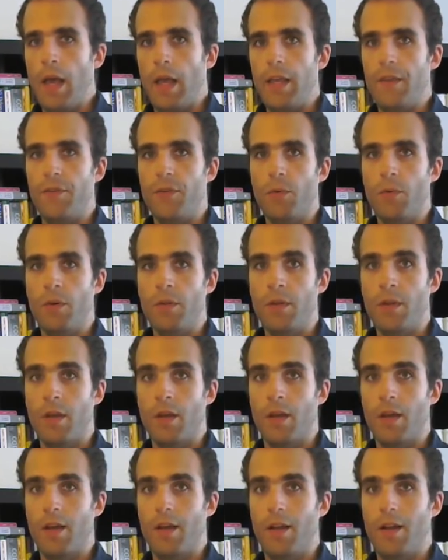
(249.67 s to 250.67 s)
If you want
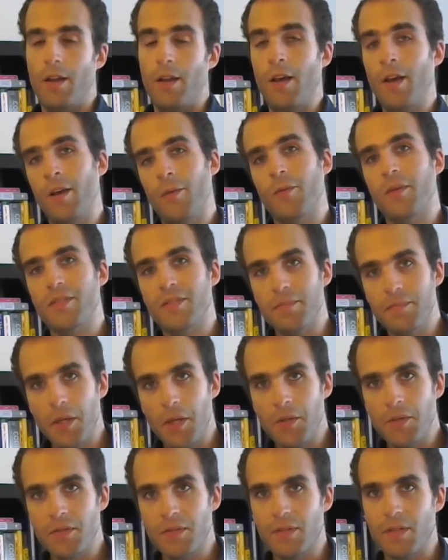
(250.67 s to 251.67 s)
to learn what's in
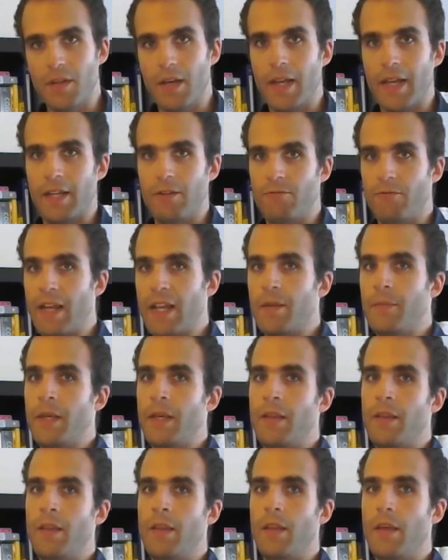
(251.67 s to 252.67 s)
Boost, I can
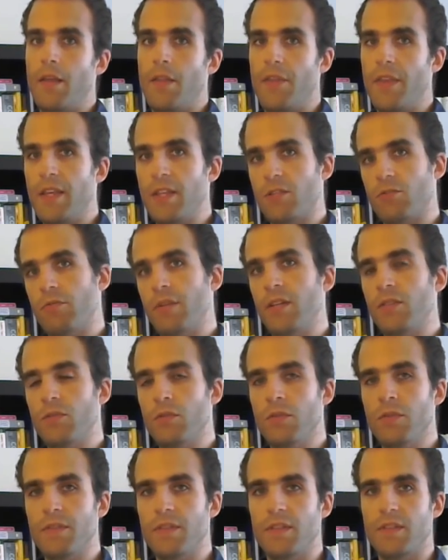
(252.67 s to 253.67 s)
recommend this
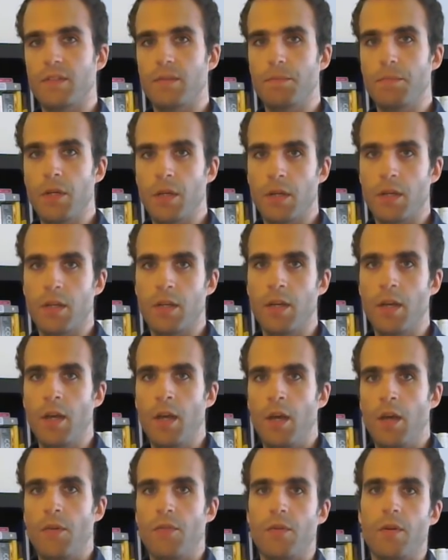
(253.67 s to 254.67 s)
resource. It's a book
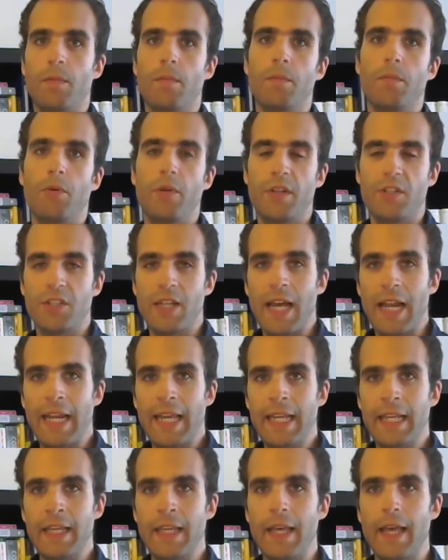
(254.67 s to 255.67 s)
from Boris
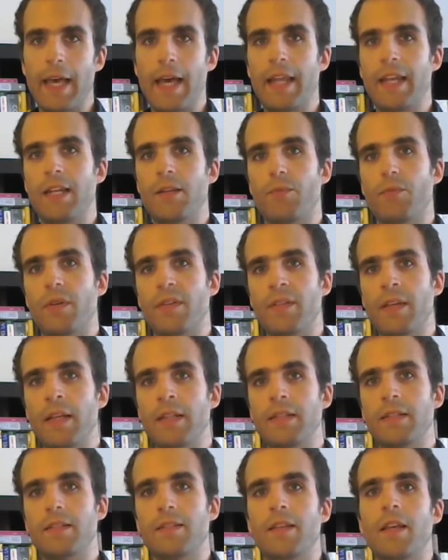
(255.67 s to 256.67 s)
Schalling, and it
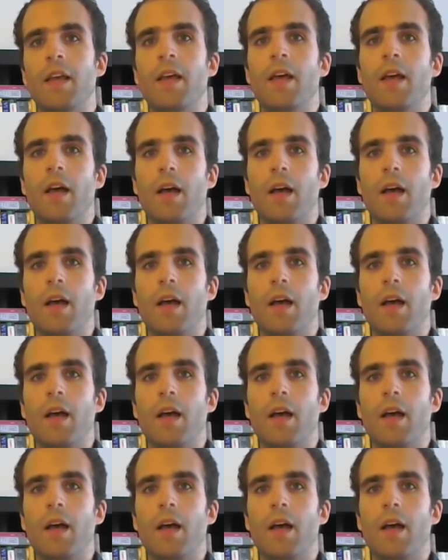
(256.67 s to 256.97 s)
presents